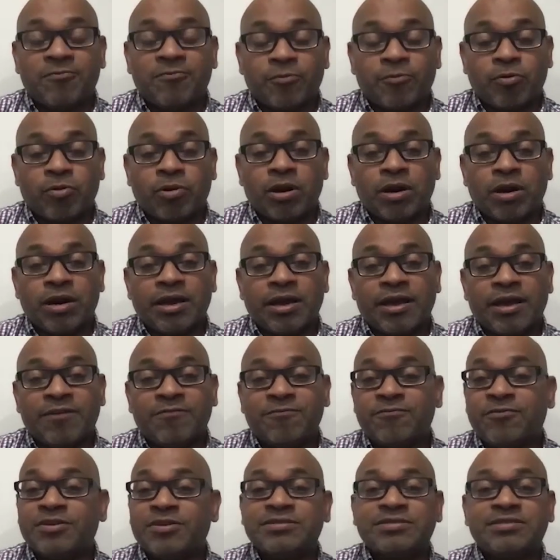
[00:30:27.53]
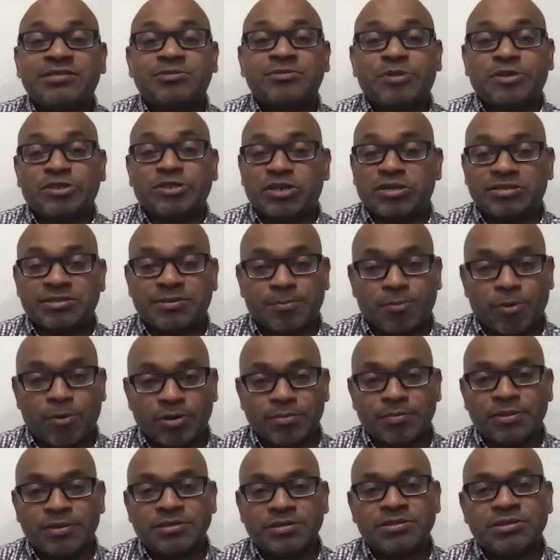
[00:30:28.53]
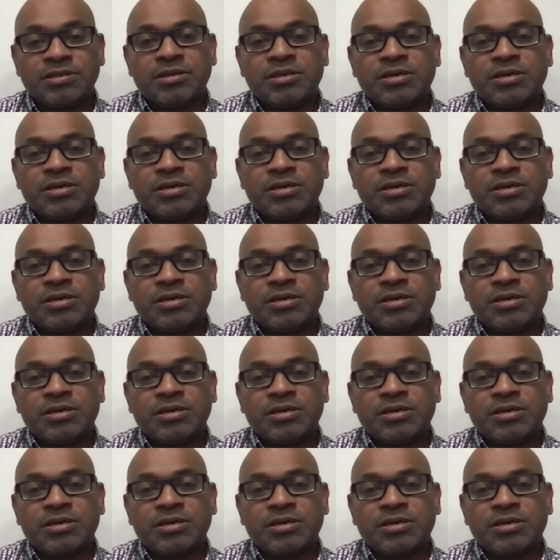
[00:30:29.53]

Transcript: for a first specialist appointment.